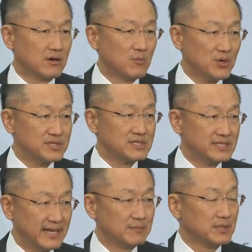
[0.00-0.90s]
grow more
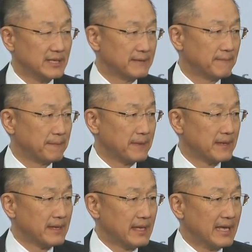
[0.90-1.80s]
sustainably.
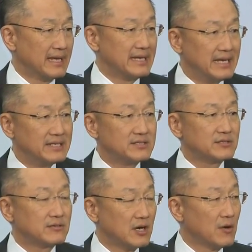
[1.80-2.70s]
It needs
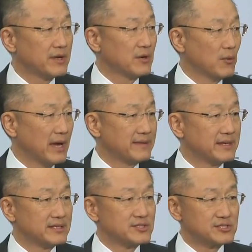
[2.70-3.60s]
to grow in a way
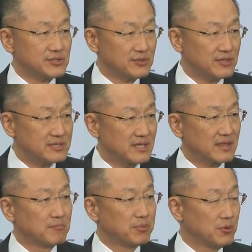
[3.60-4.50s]
that ensures that
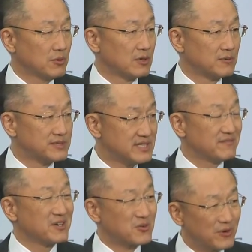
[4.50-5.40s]
the poor
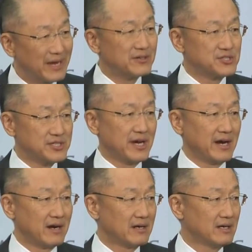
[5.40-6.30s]
receive a greater
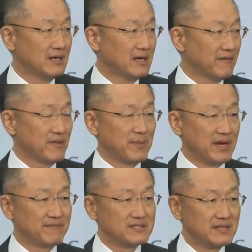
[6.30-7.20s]
share of the
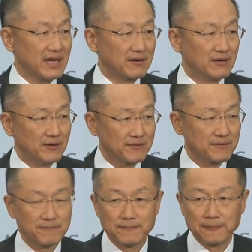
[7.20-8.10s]
benefits of that growth.